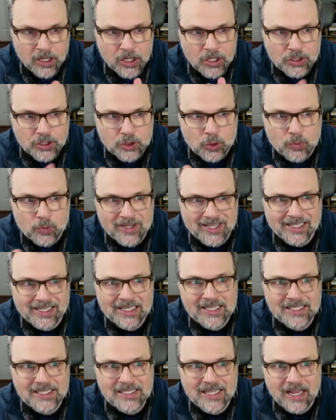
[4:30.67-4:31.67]
So we at
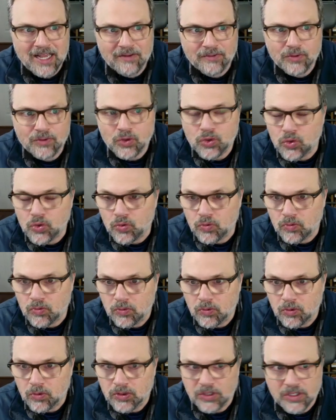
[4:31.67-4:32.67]
least have two
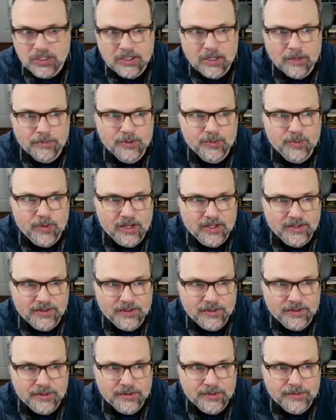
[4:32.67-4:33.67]

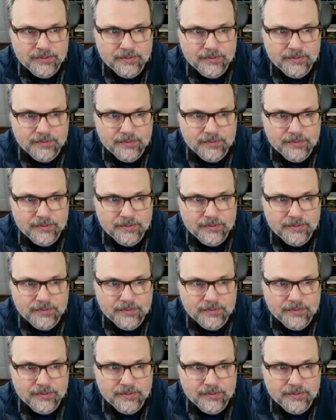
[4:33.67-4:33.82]
subspaces.